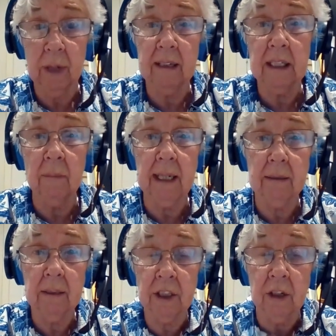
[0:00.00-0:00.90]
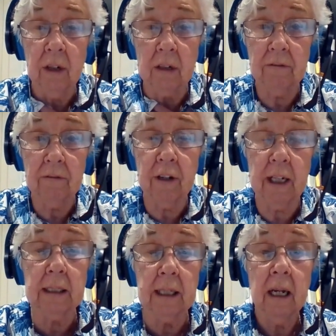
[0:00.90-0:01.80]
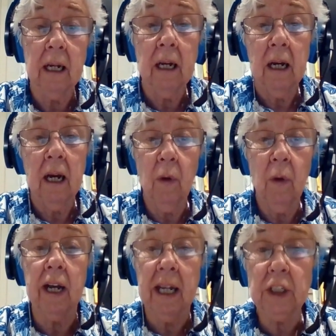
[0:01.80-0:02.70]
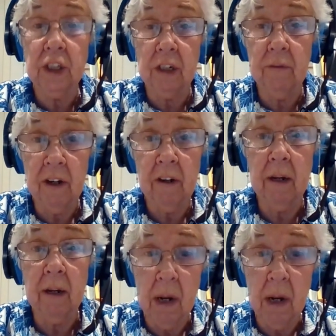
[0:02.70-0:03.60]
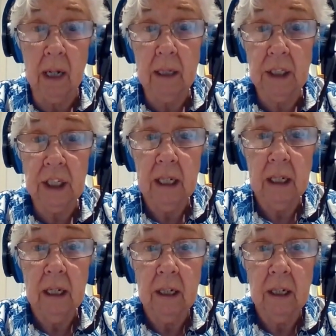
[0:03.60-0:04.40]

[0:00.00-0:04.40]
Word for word: we had so many student friends, were injured very much